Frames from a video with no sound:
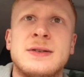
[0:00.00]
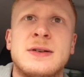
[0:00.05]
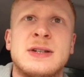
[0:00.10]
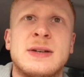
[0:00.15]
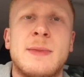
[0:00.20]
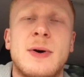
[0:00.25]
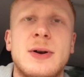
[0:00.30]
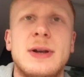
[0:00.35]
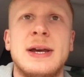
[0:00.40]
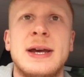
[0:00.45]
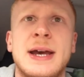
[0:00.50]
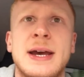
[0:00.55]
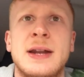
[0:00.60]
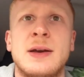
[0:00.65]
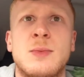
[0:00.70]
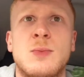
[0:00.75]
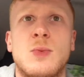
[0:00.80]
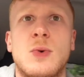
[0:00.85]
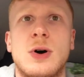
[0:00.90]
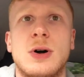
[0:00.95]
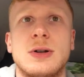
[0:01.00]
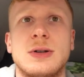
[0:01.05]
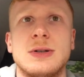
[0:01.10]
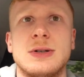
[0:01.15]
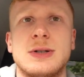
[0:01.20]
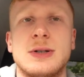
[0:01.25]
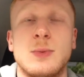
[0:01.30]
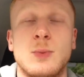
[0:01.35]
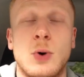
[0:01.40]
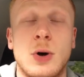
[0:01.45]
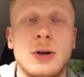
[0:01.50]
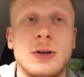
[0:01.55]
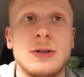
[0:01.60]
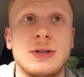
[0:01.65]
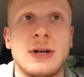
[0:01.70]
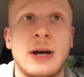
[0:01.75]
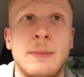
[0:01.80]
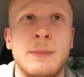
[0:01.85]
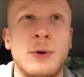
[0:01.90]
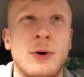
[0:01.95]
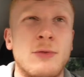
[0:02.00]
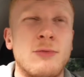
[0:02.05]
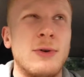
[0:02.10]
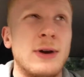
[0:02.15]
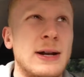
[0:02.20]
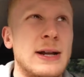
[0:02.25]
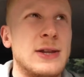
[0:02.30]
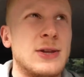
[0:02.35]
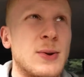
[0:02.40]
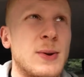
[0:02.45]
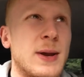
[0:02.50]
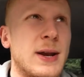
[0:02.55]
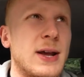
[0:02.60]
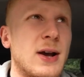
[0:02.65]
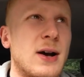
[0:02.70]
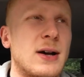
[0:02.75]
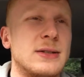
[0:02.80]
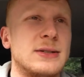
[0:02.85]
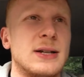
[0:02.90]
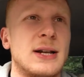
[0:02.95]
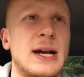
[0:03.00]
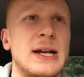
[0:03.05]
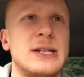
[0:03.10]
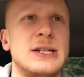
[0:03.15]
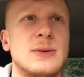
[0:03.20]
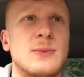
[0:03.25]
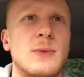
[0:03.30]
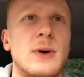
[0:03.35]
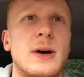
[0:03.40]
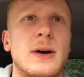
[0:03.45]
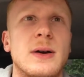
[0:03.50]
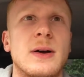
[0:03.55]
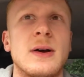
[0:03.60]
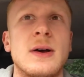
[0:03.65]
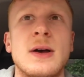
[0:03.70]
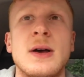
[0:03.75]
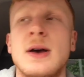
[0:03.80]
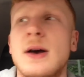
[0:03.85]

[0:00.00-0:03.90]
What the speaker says: because I'm only hitting them once, I'm not really doing any isolation work.